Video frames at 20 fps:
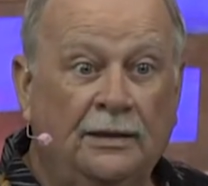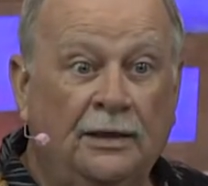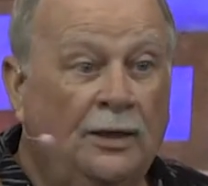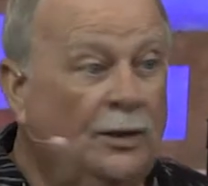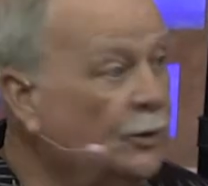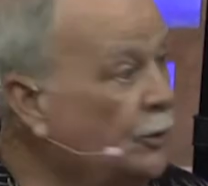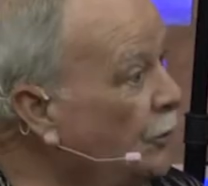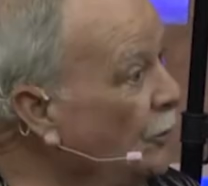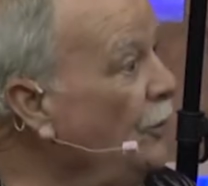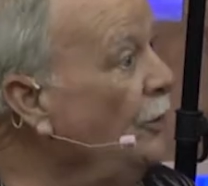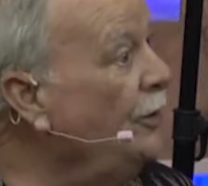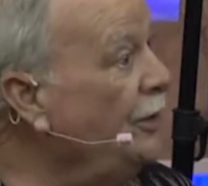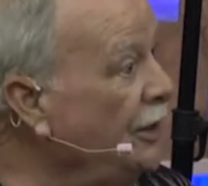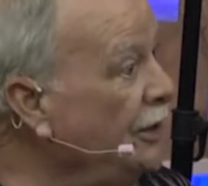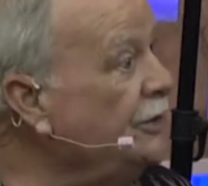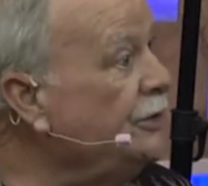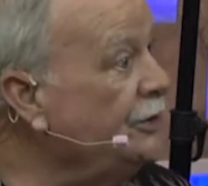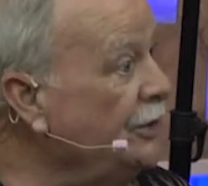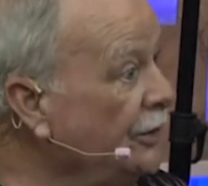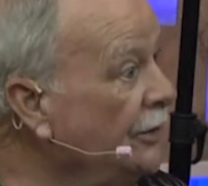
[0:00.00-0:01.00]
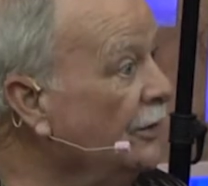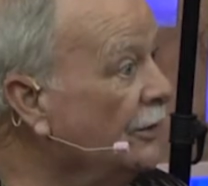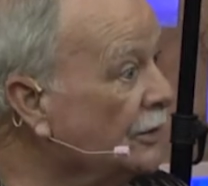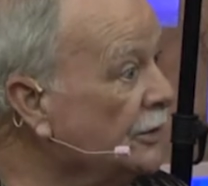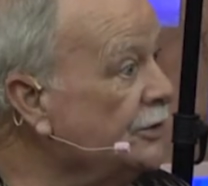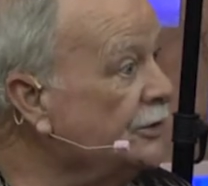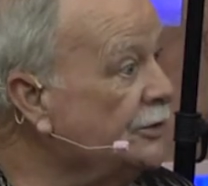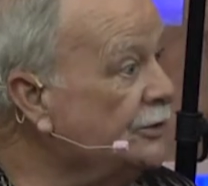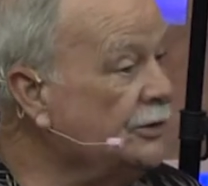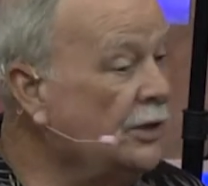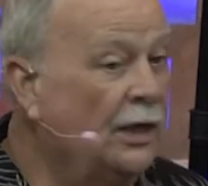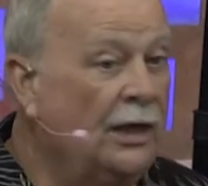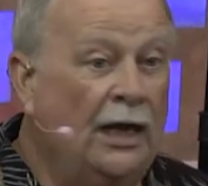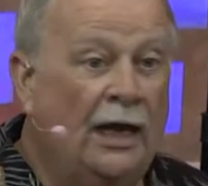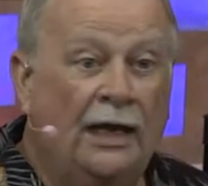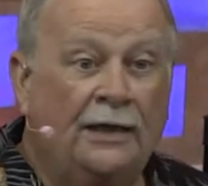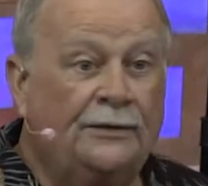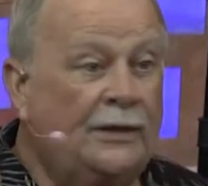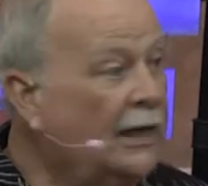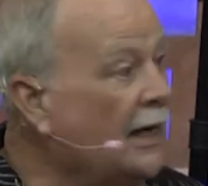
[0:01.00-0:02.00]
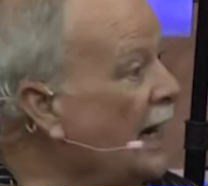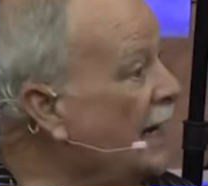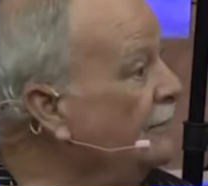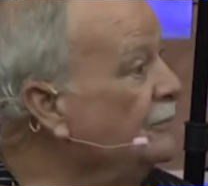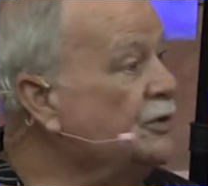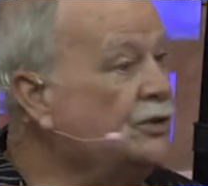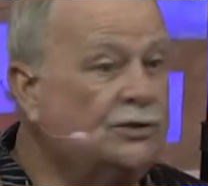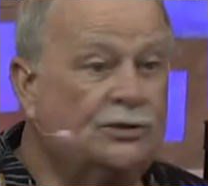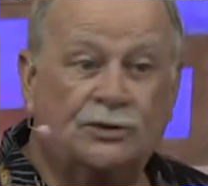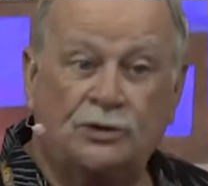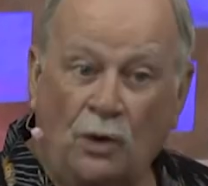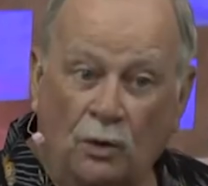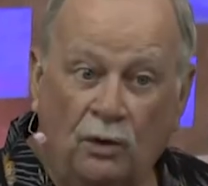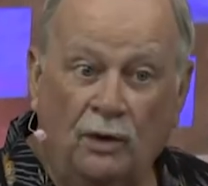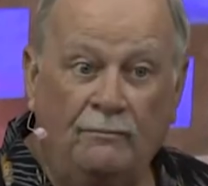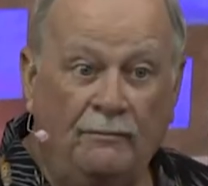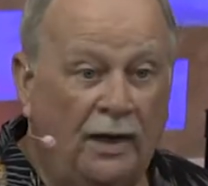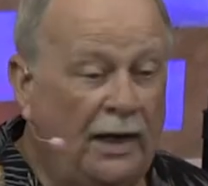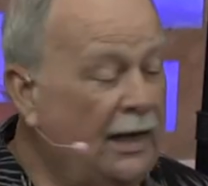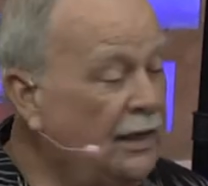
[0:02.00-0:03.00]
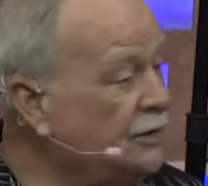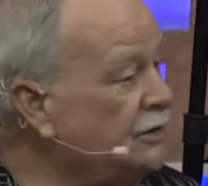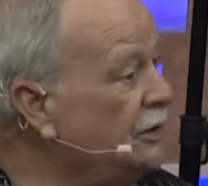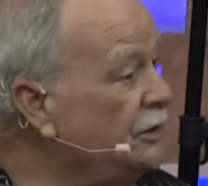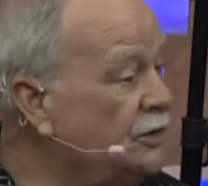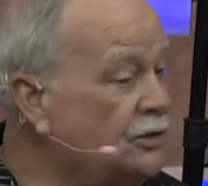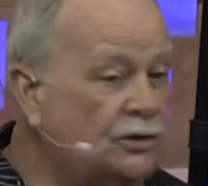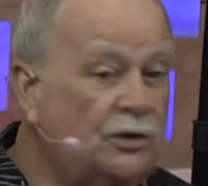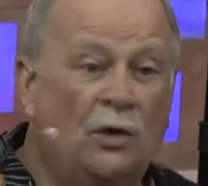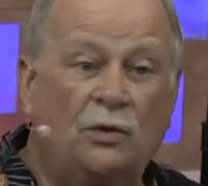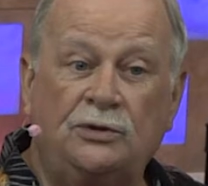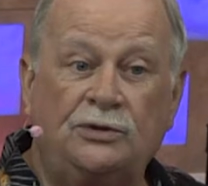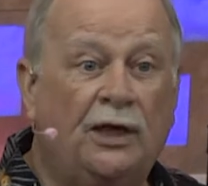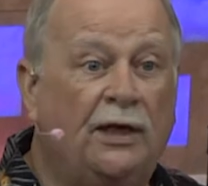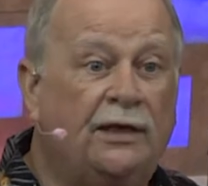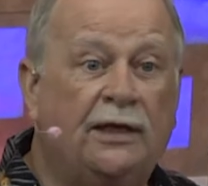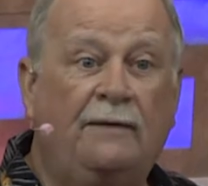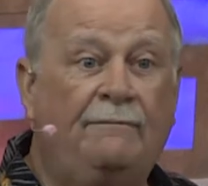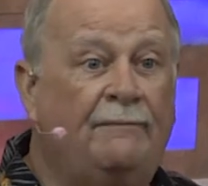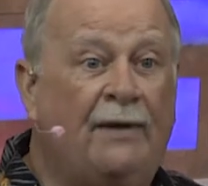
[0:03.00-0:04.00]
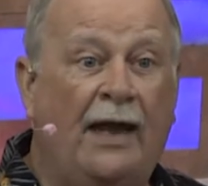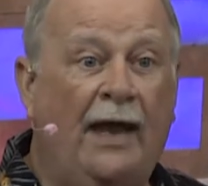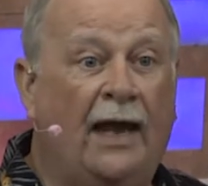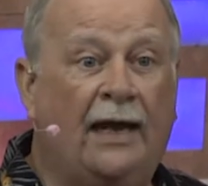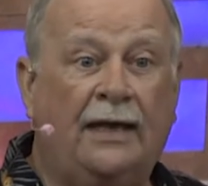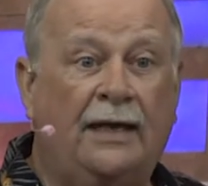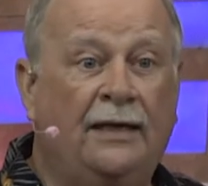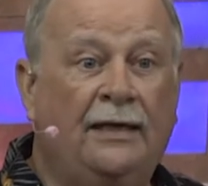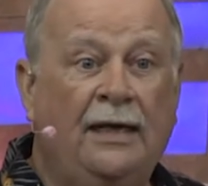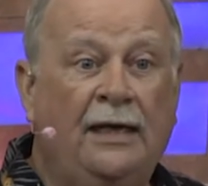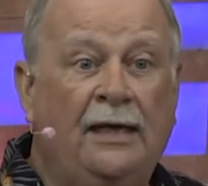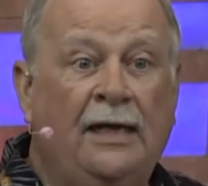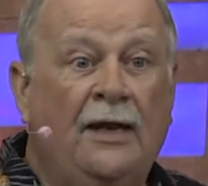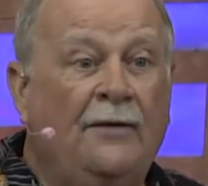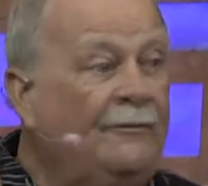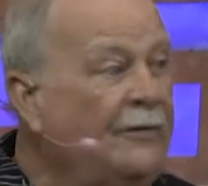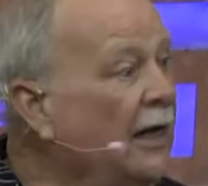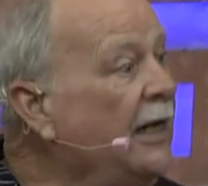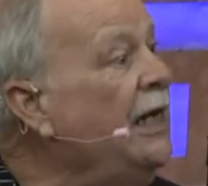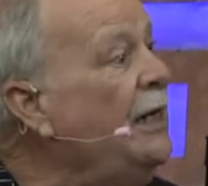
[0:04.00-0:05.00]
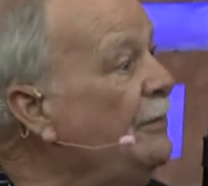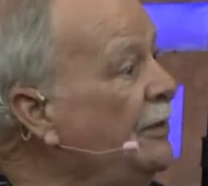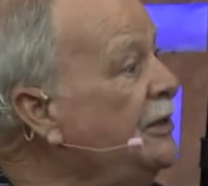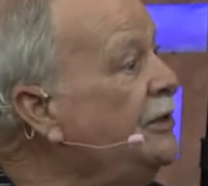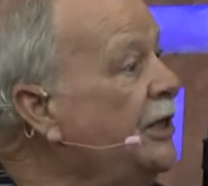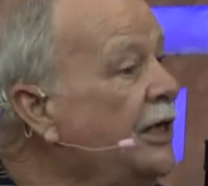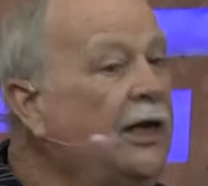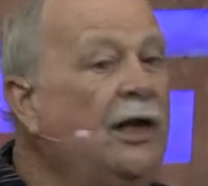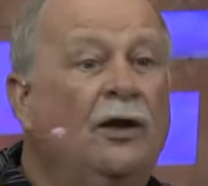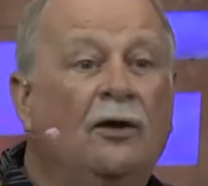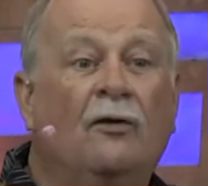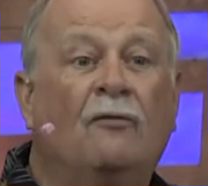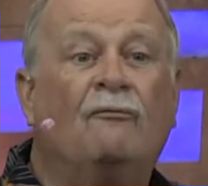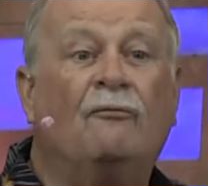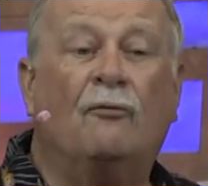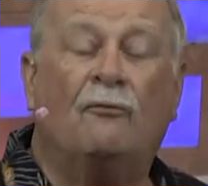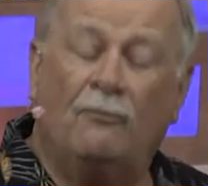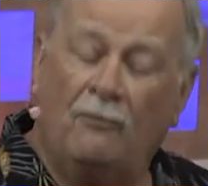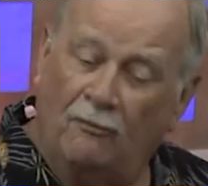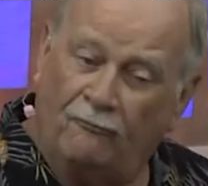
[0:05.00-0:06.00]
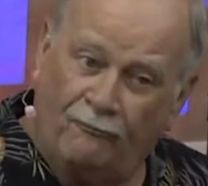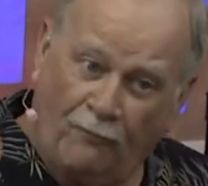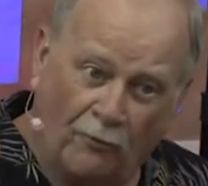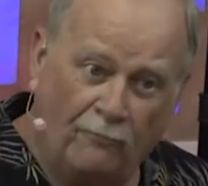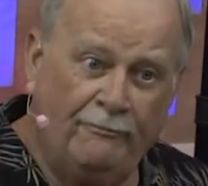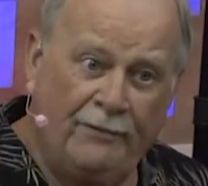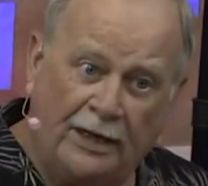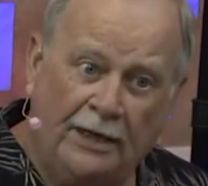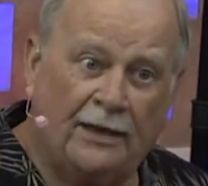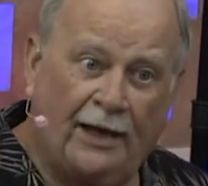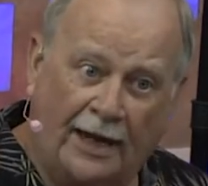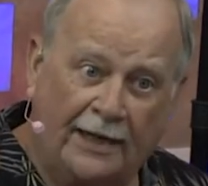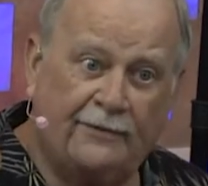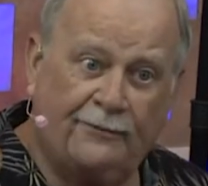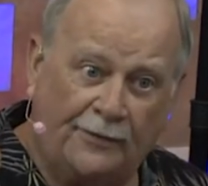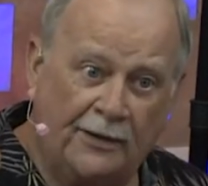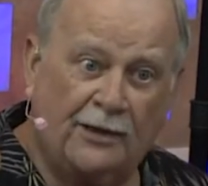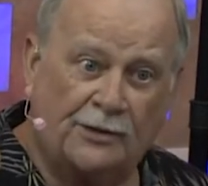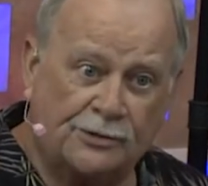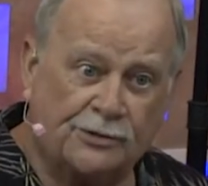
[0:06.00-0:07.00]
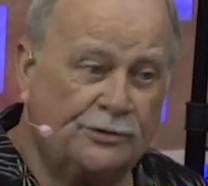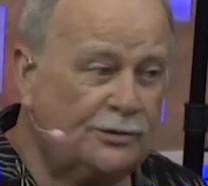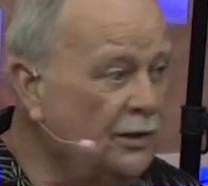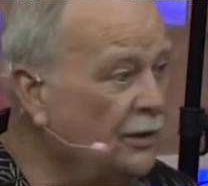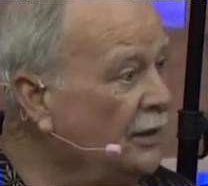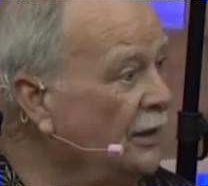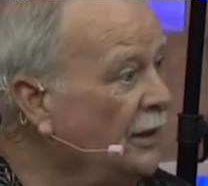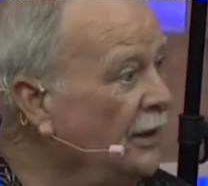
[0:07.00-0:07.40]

through these years that I am so amazed and so taken back that he would care for, for me like this.